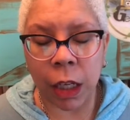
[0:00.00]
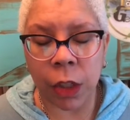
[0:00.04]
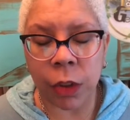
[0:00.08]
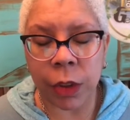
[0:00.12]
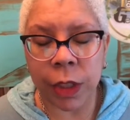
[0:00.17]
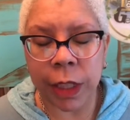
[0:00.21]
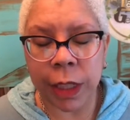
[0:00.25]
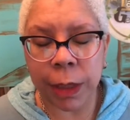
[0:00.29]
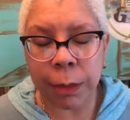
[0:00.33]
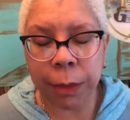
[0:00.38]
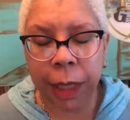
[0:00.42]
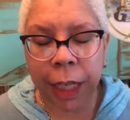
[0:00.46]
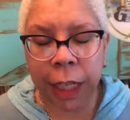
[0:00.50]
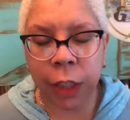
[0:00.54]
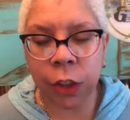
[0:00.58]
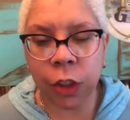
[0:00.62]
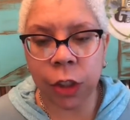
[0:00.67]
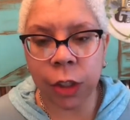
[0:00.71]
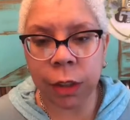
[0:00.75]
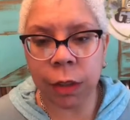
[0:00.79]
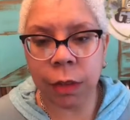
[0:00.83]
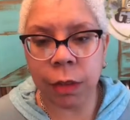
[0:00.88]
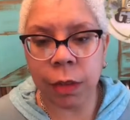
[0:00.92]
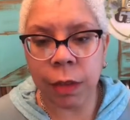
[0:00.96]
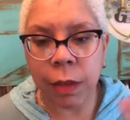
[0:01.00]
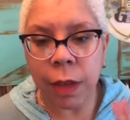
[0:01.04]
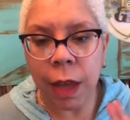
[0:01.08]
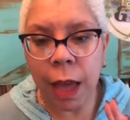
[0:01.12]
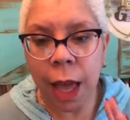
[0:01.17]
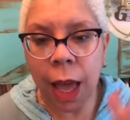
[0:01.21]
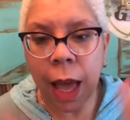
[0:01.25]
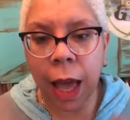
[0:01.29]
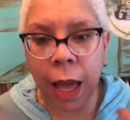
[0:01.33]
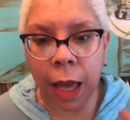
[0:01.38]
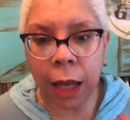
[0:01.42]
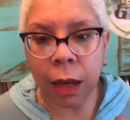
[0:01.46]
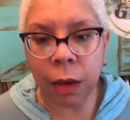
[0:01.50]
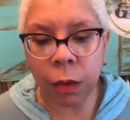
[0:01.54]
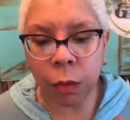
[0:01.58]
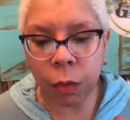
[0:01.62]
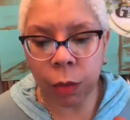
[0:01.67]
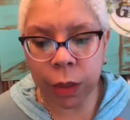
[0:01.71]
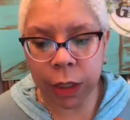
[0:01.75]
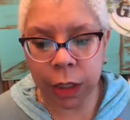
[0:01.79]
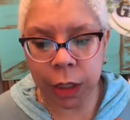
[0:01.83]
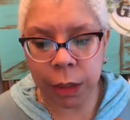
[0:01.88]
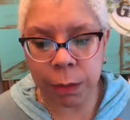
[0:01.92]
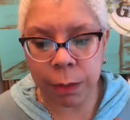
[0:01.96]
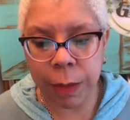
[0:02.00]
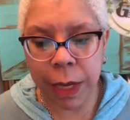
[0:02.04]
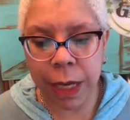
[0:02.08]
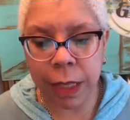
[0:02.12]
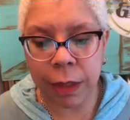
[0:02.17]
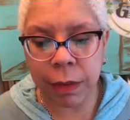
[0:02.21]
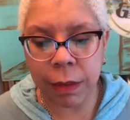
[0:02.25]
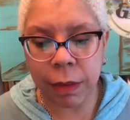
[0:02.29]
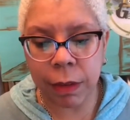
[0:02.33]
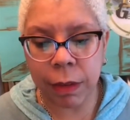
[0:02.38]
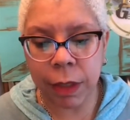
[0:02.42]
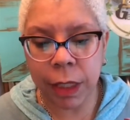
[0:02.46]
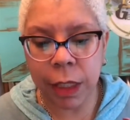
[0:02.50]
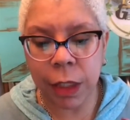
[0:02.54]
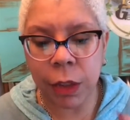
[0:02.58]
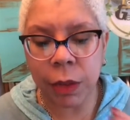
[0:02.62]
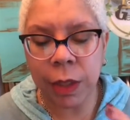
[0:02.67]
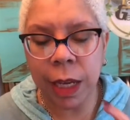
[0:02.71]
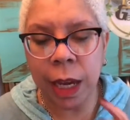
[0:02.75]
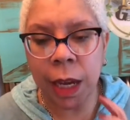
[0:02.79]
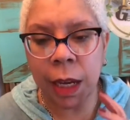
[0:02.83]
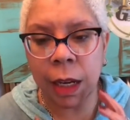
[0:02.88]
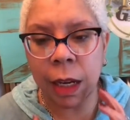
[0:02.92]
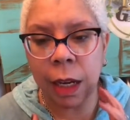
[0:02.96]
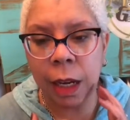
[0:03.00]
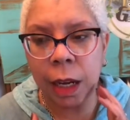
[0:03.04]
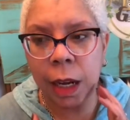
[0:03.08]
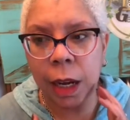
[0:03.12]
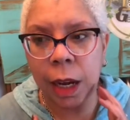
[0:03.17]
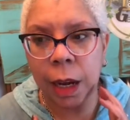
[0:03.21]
edemaceous head, which is basically you get